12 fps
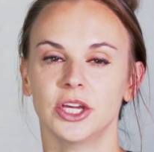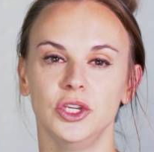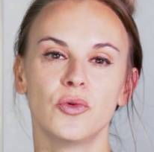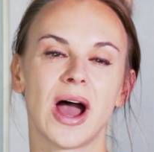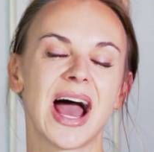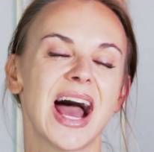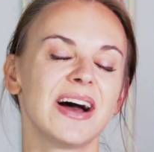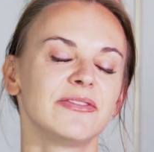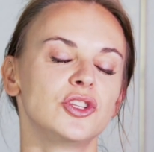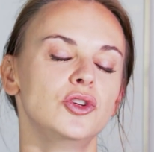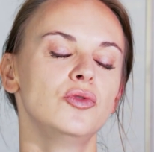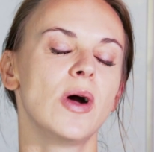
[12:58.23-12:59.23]
You have
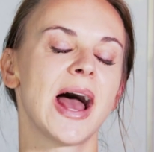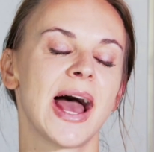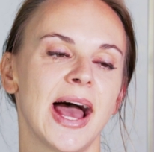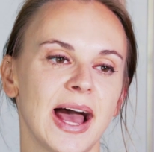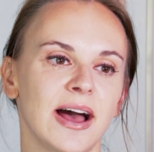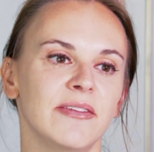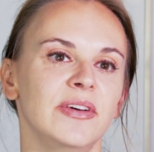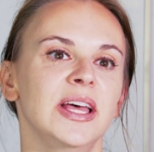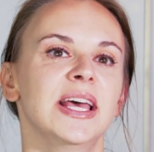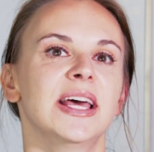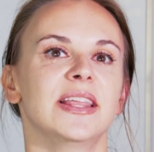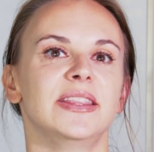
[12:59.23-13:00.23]
to have
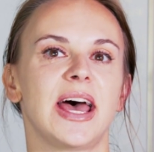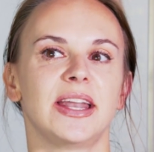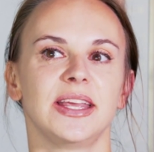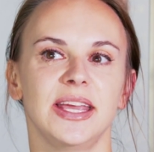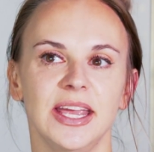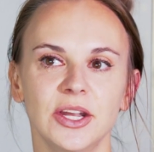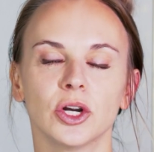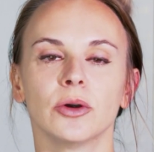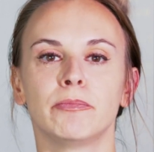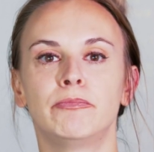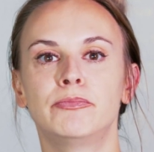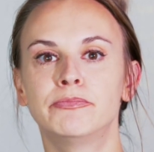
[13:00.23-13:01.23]
that
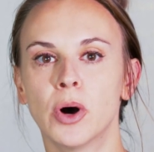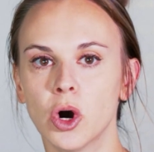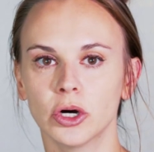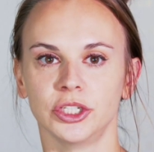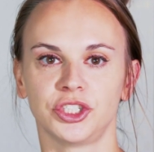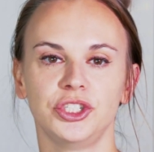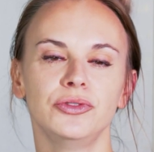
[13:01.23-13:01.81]
inner push.